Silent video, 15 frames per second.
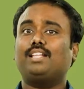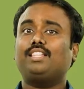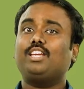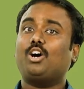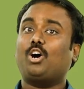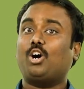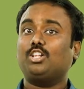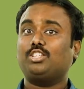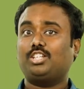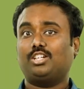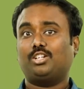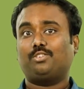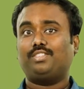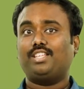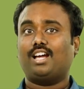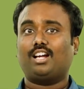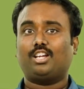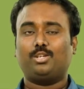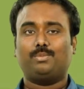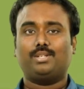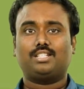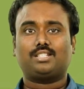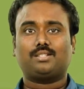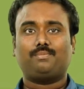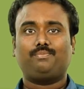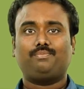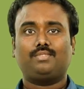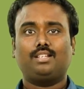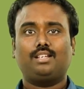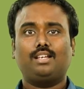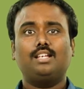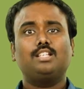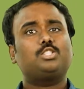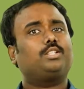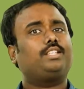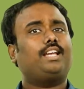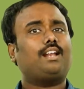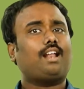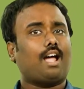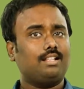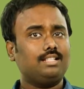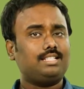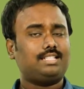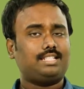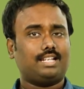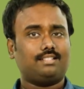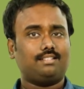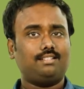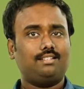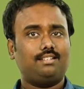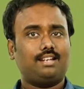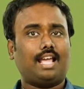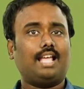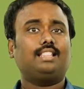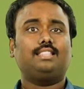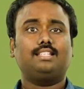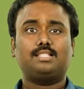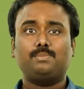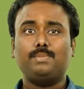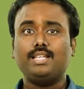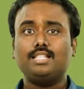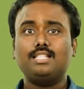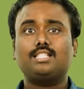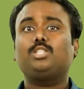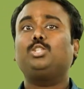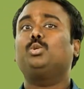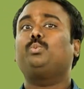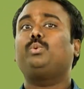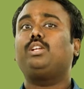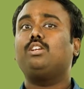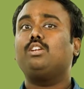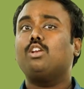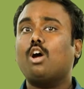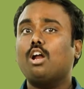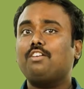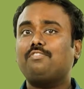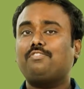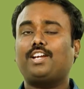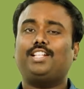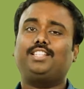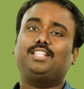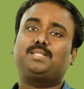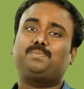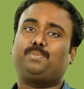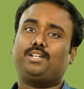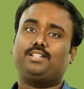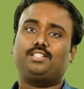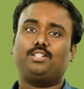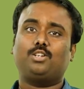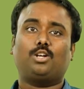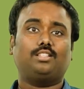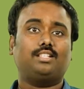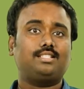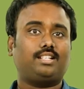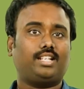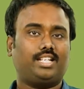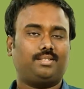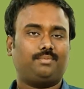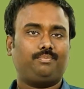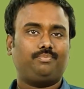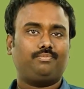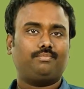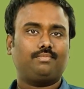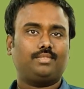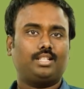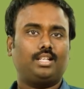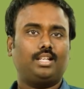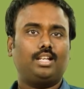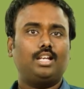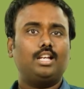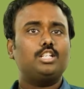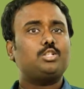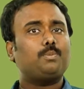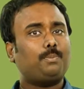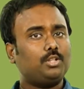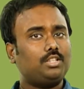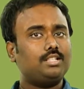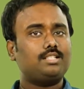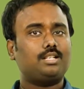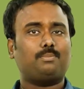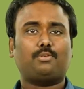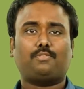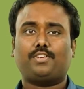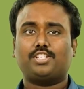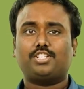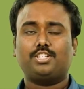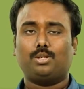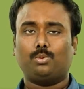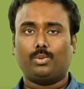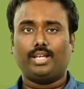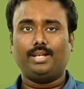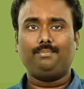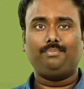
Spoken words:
the author of the argument. So they are unstated, and this means you will not find this printed on the screen. To put this in a professional way,